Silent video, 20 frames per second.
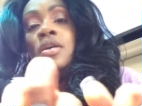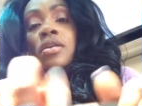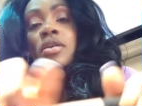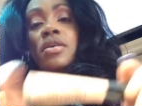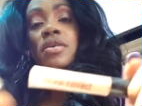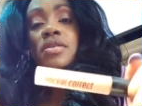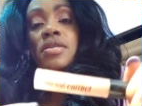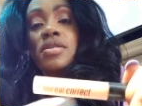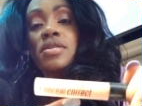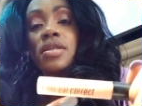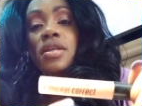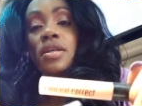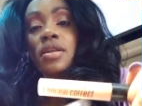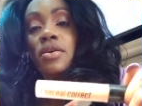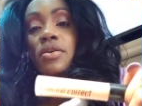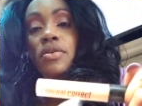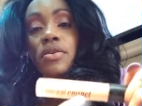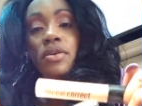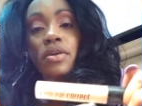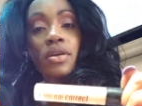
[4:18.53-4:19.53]

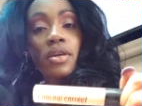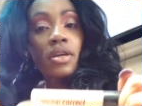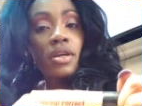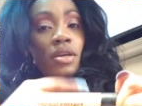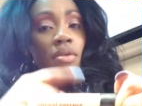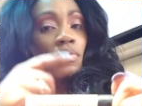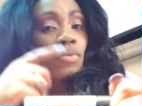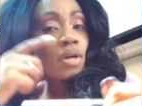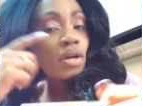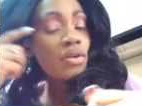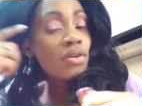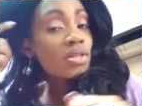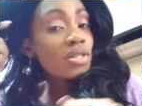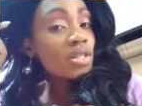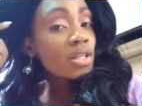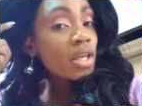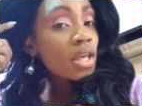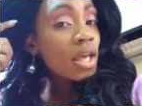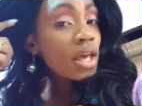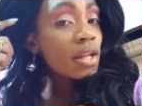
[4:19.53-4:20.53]
Concealer. It
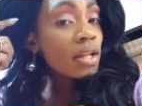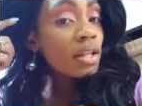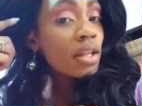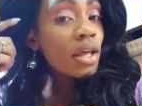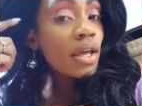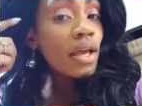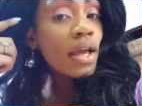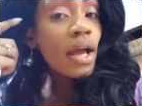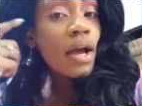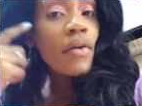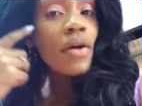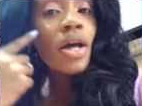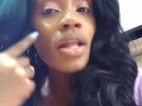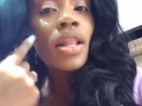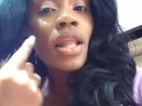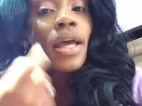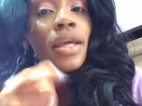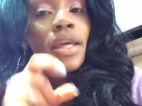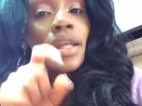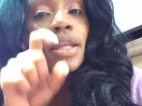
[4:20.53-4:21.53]
works kind of like how I
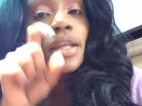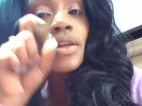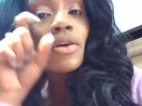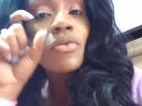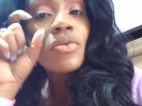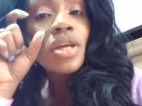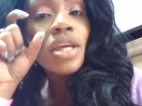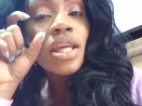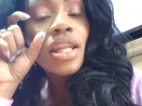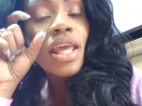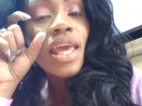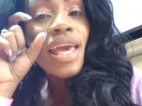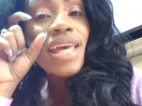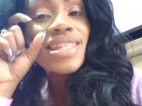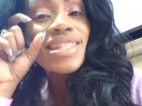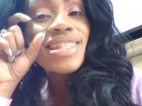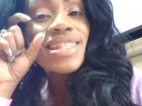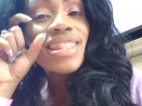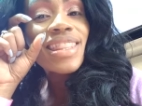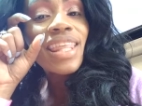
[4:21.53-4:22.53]
like it. It don't get
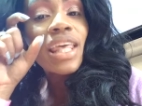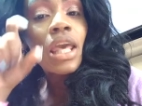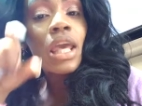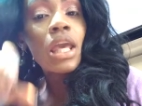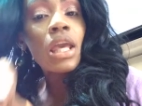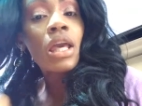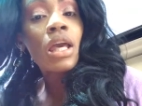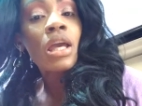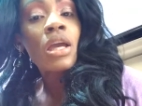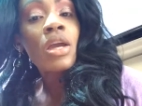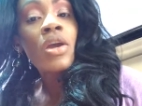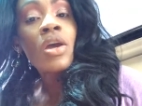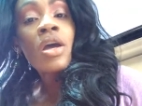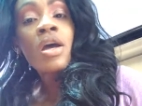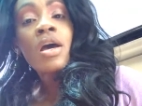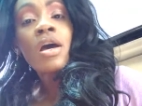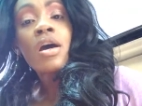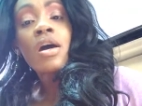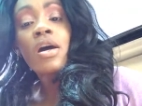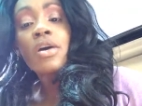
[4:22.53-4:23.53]
as thick
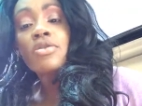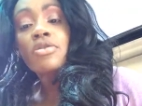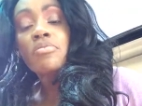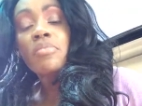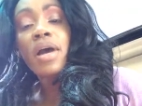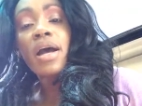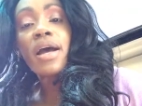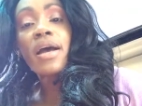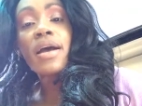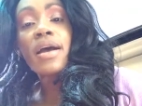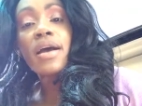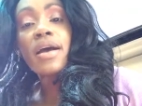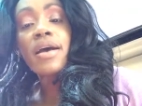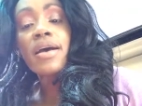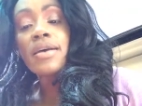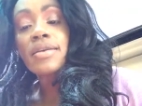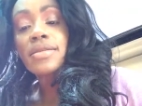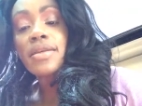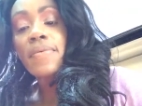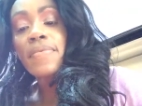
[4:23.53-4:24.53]
under my
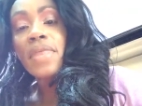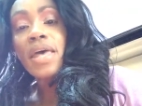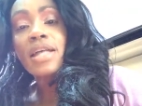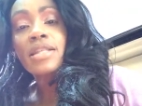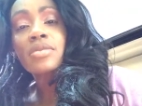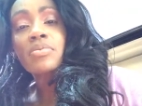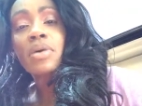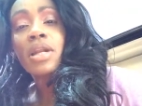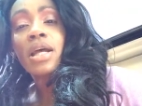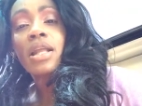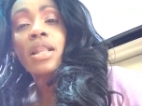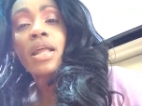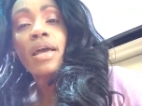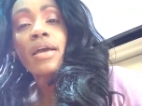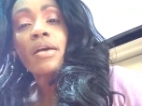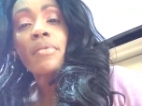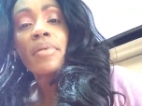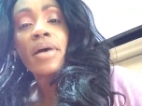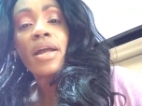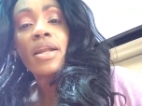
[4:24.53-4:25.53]
eyes and that's what I
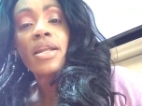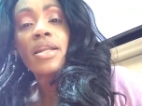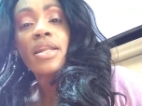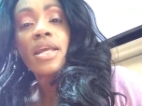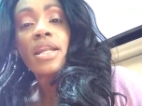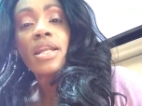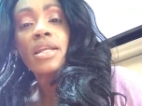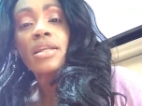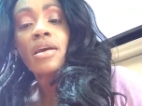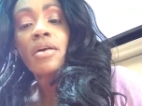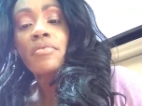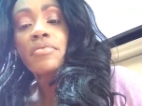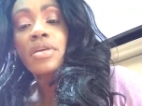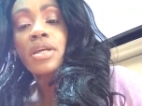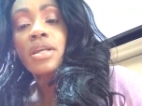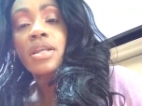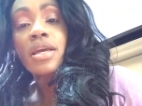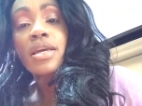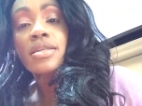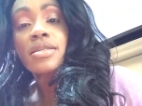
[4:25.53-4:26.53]
like about it that it don't
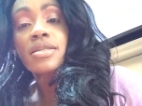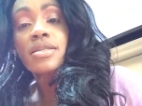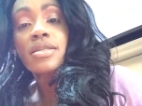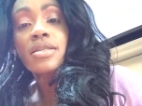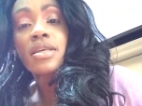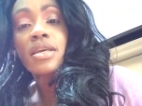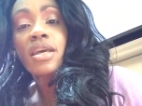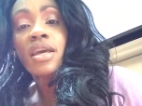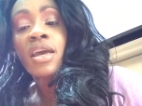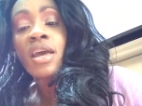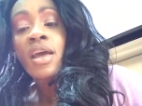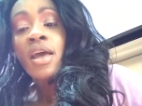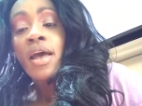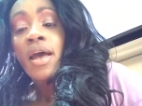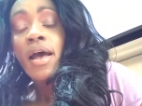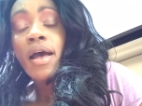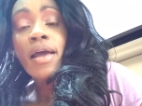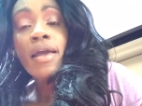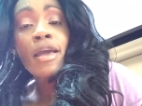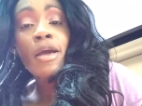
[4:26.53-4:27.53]
get as thick
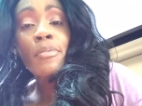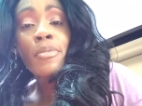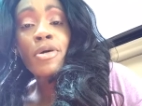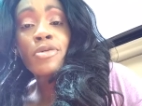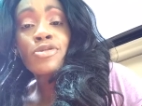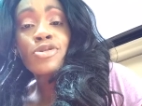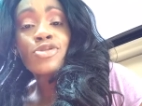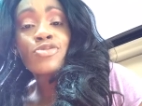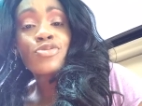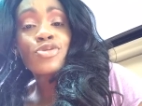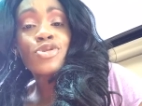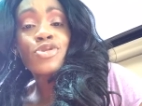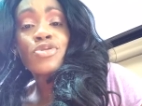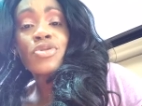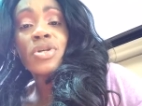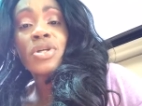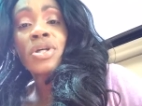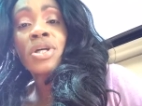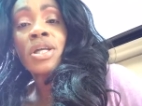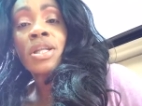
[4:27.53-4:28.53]
I am on this
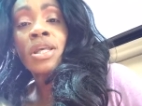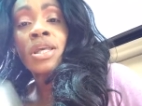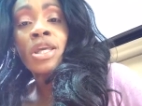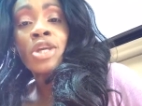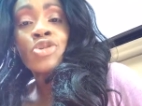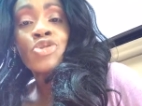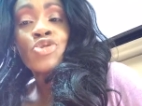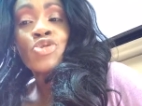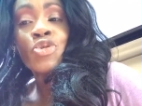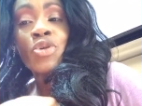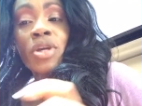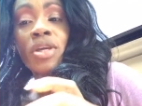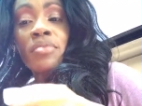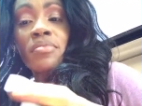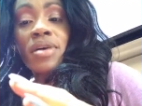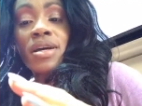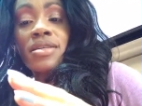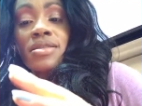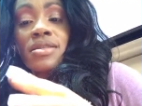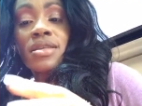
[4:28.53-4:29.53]
retreat honey enjoying
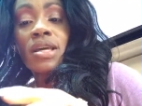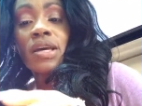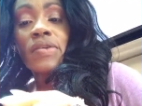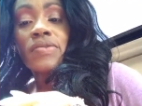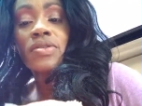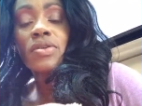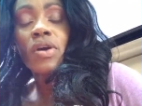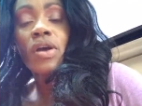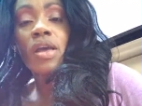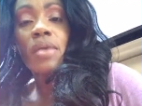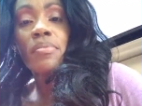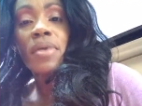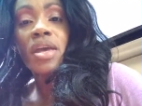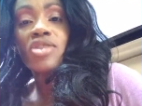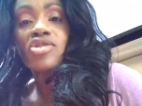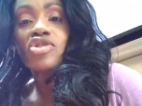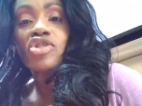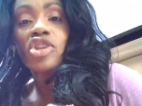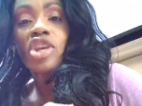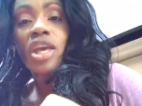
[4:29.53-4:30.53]
myself so I am
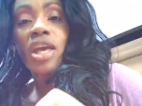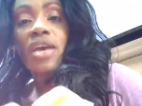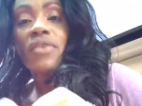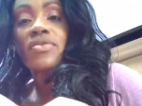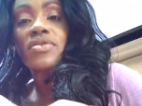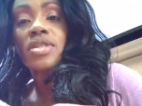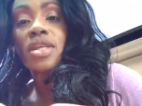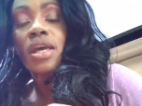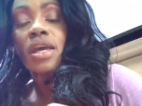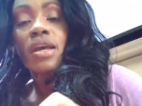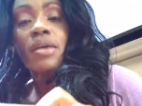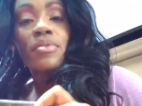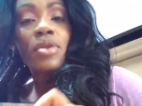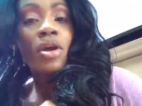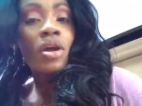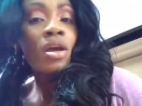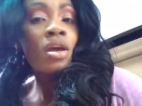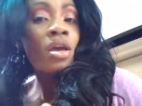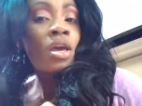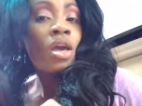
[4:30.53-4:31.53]
actually having time
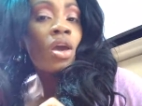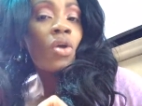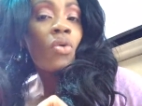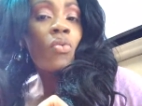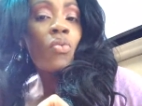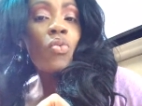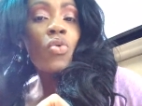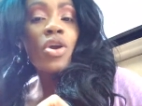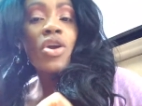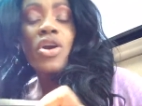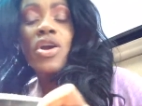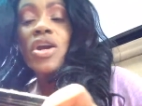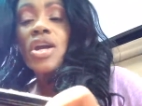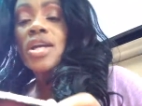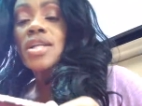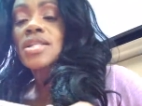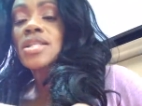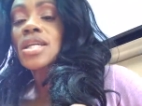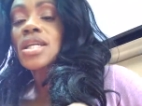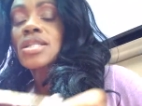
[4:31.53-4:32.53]
to wear
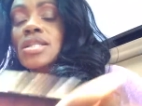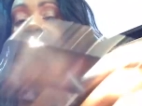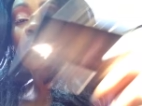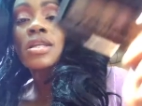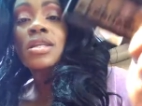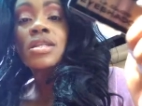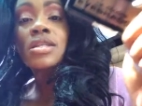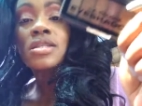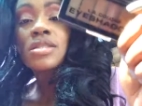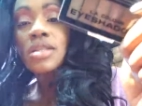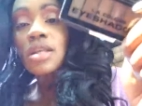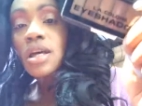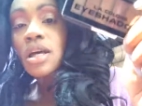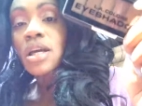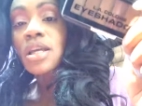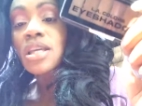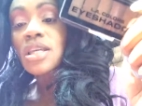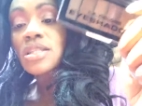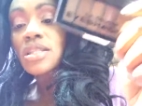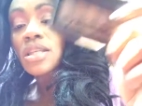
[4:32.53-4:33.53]
it test it in the
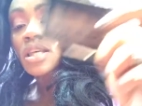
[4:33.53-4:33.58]
sun it's